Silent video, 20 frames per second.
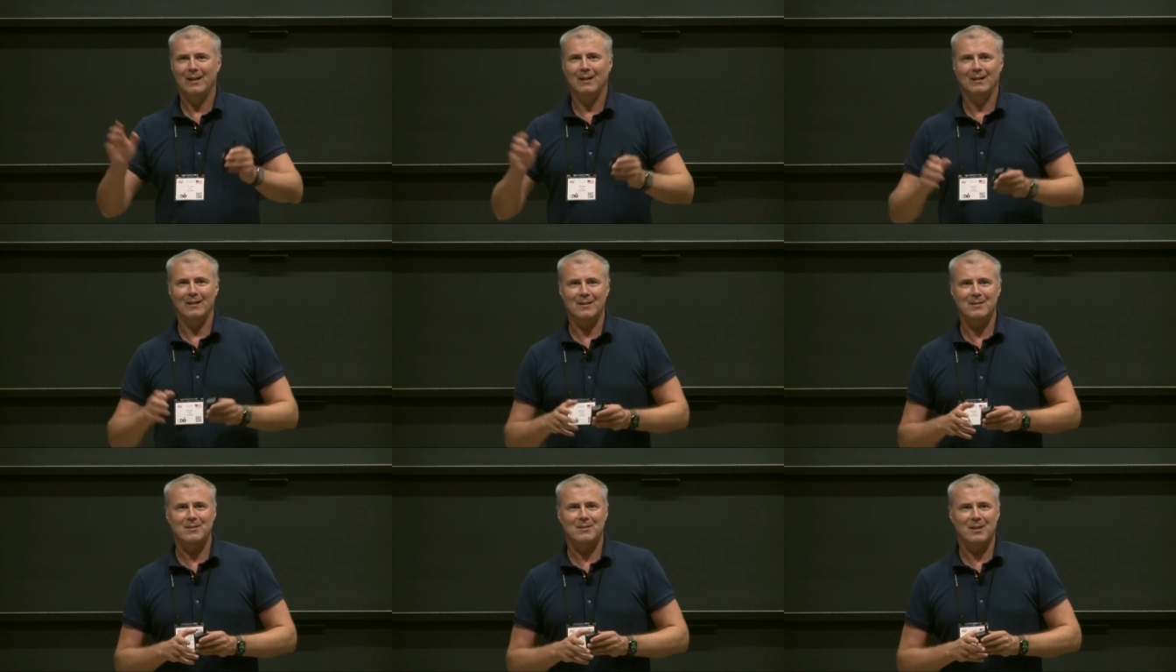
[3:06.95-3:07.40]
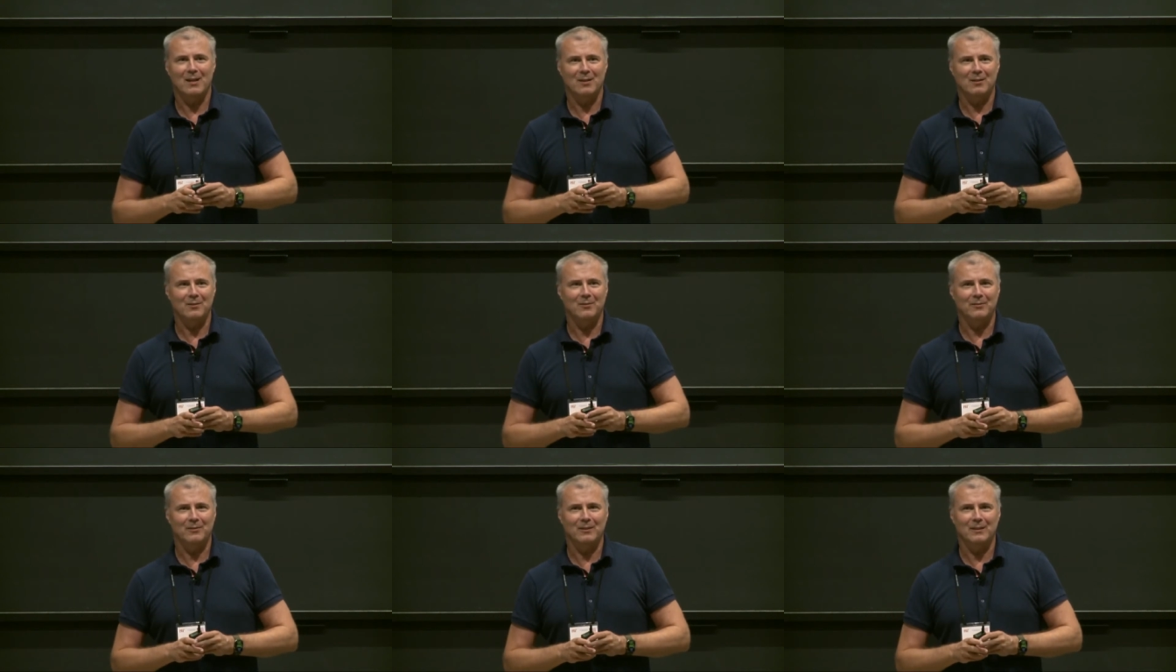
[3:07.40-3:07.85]
Let's kind
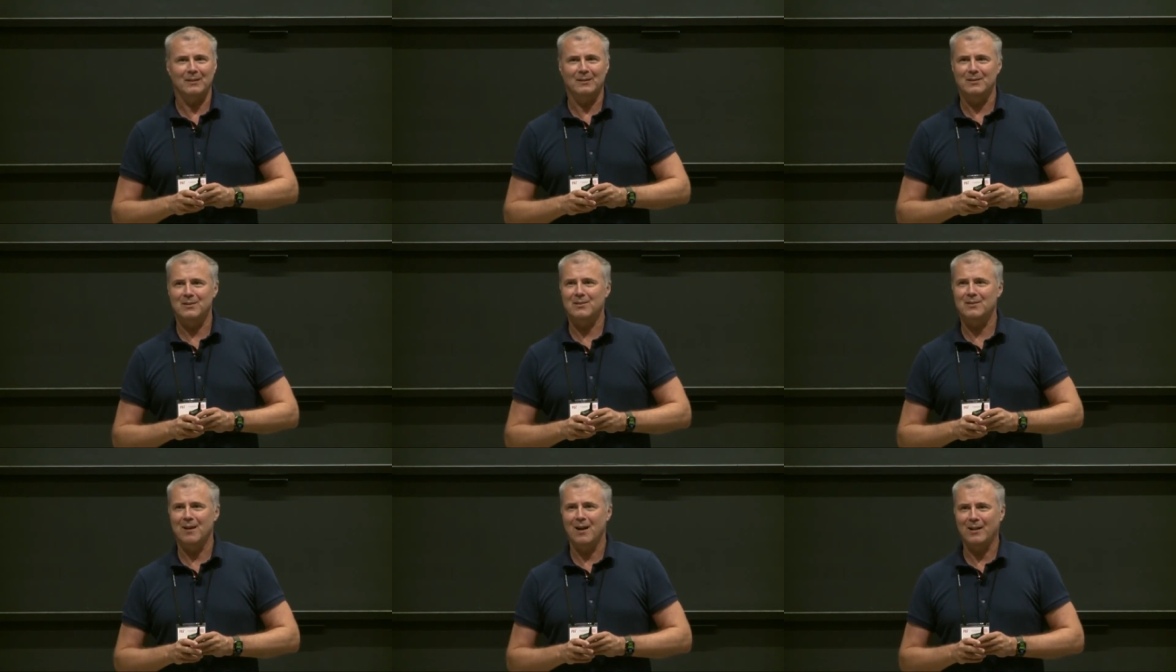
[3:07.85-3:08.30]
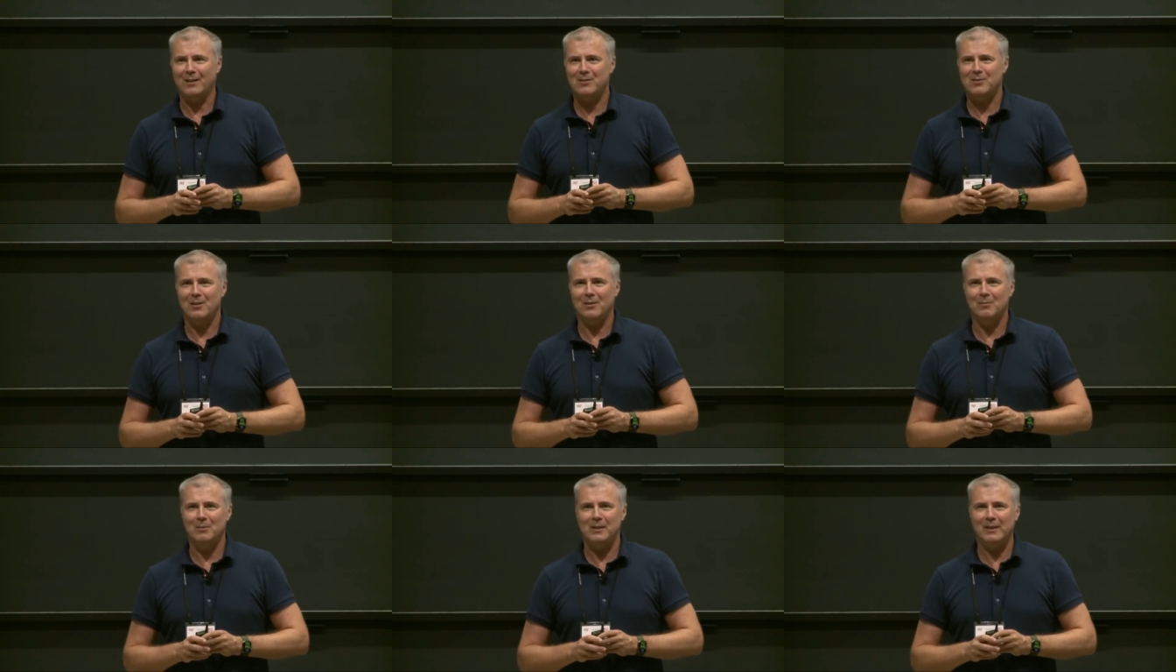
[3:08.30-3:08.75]
of start
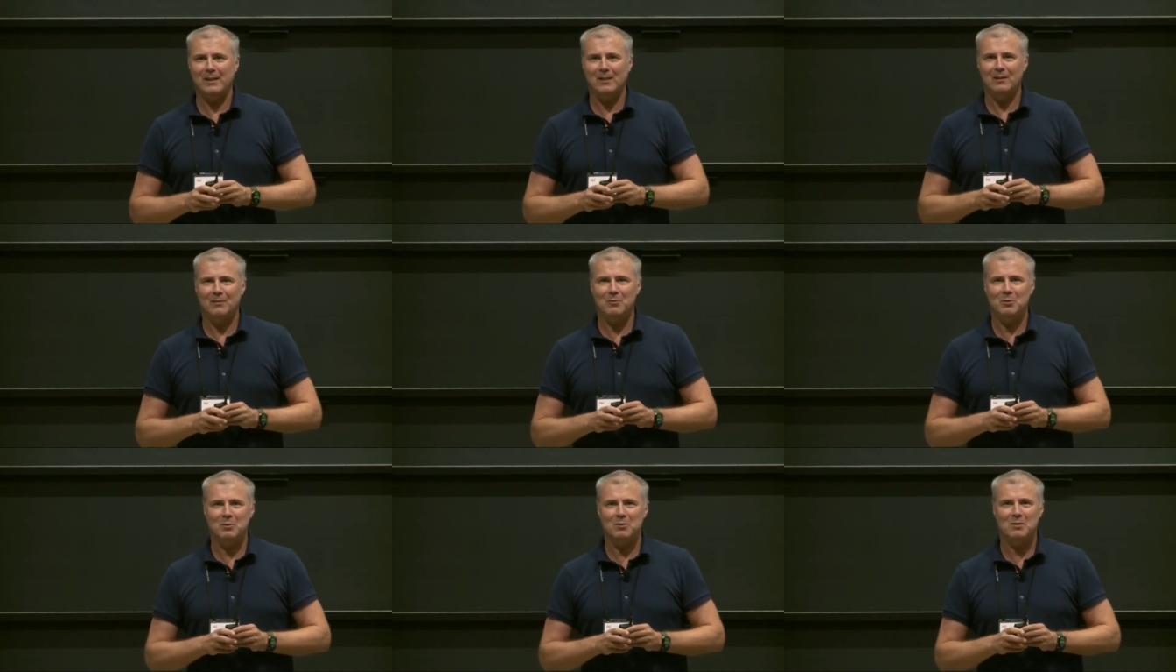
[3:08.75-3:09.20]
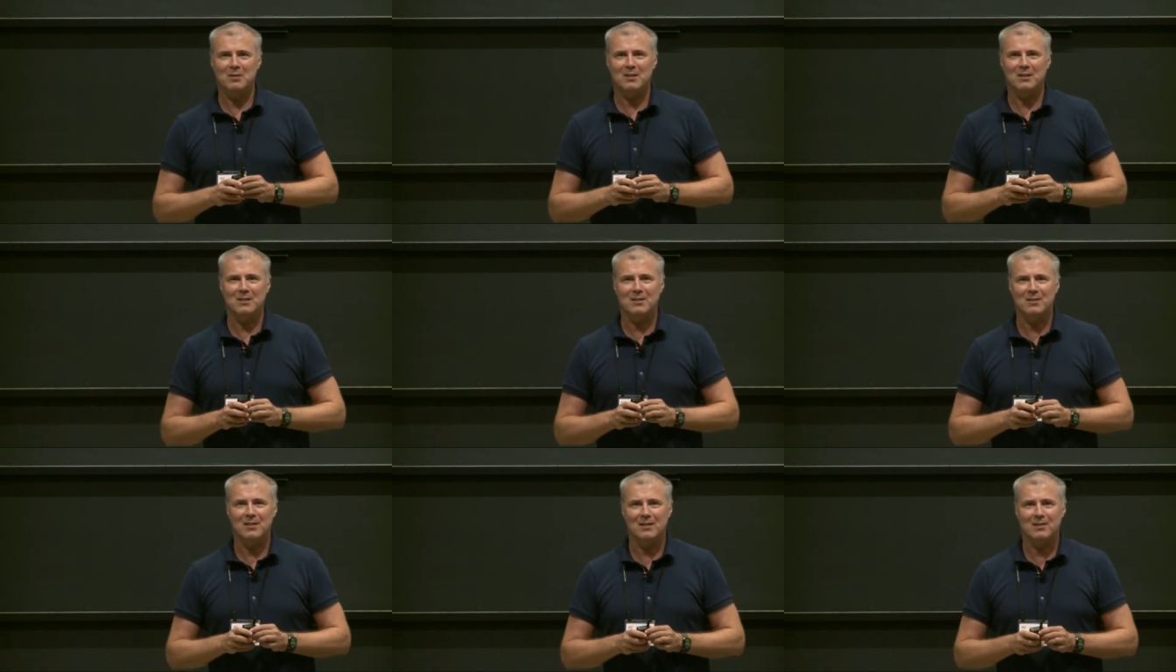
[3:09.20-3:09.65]
some creative
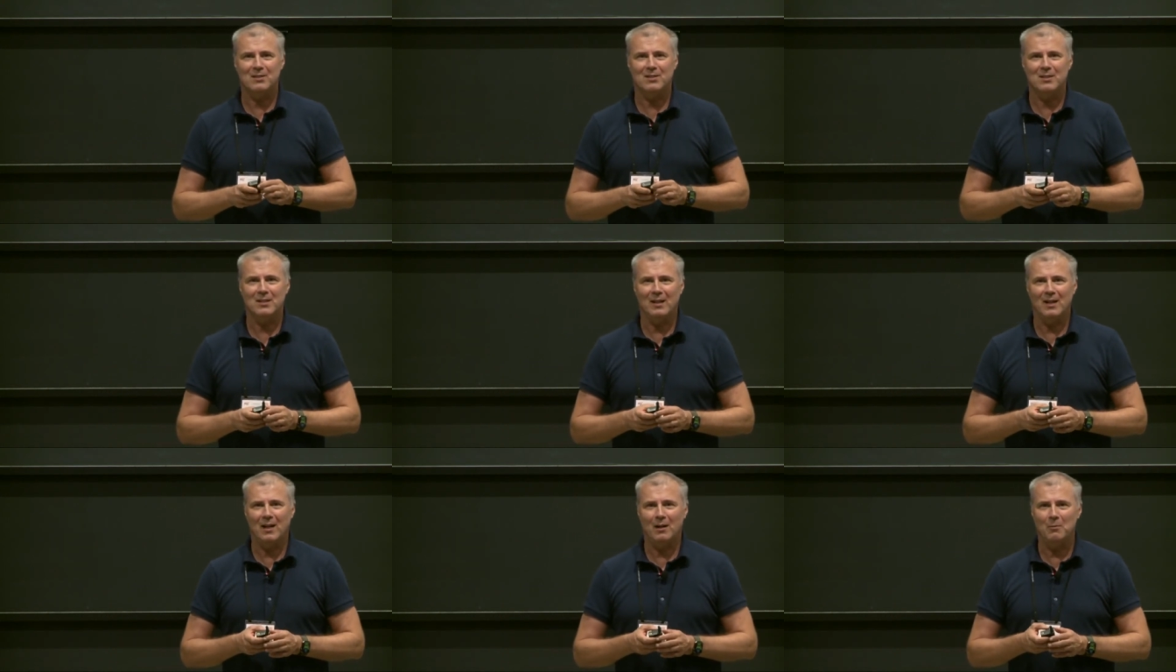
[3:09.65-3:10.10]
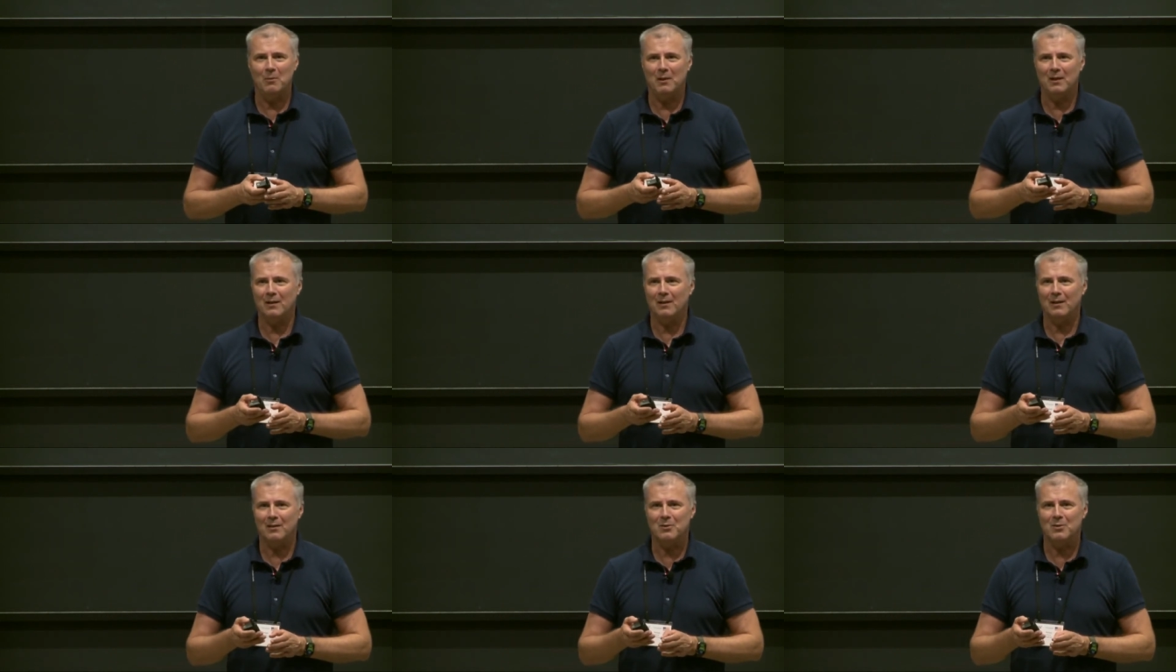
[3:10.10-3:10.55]
juices and see how we
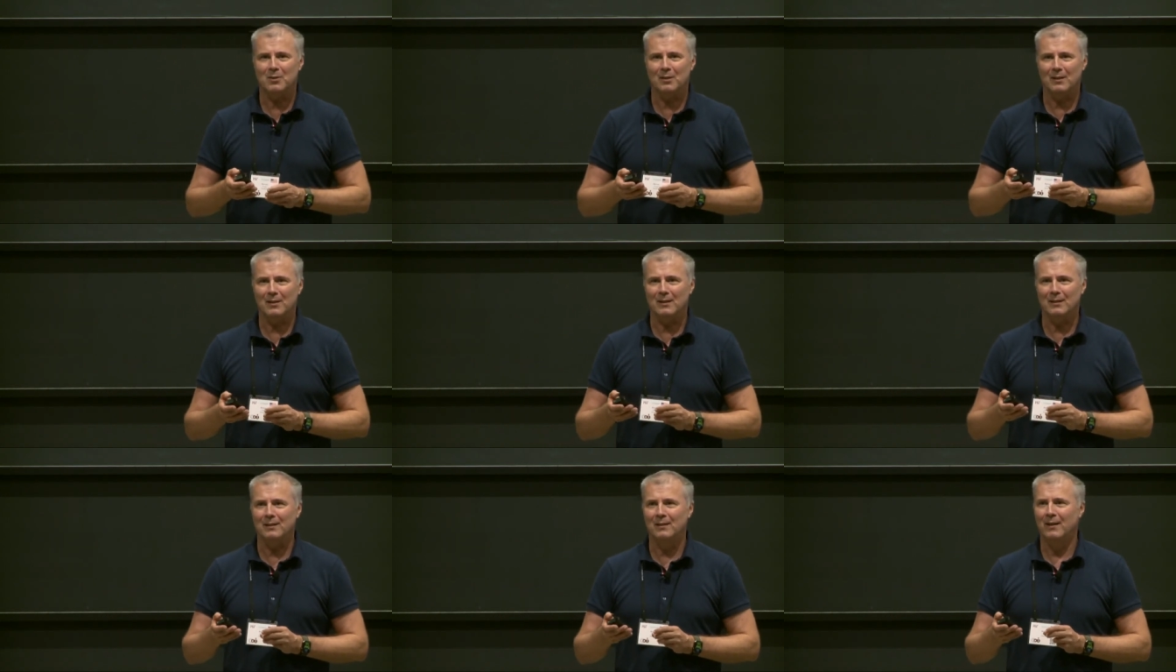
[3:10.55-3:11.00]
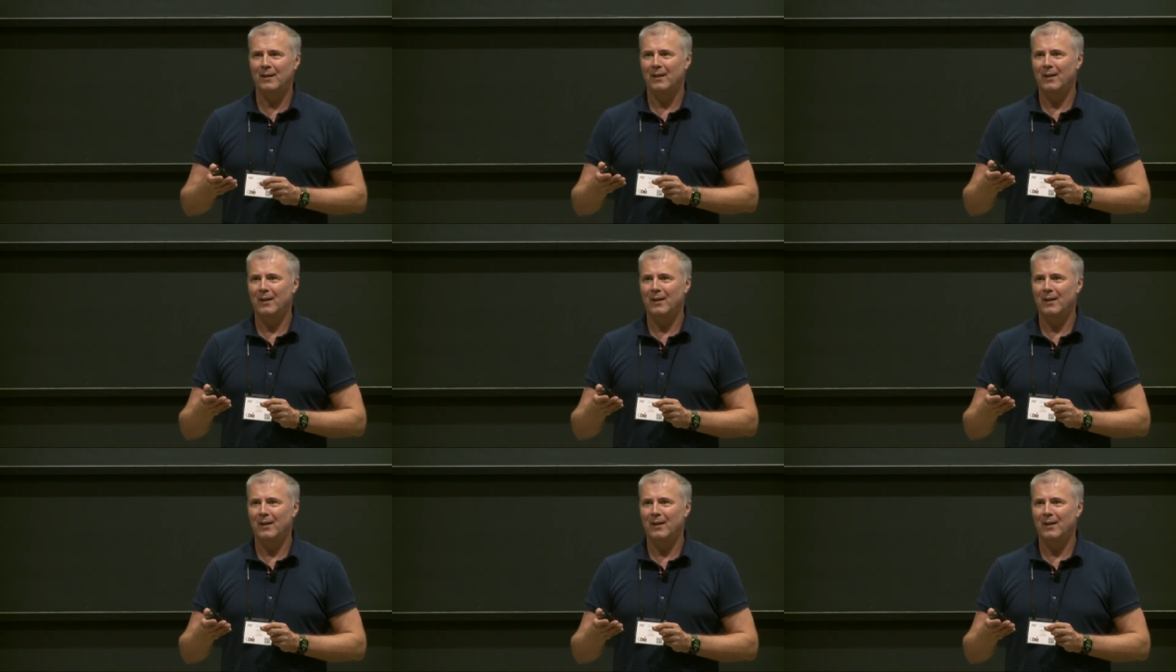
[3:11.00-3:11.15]
can actually,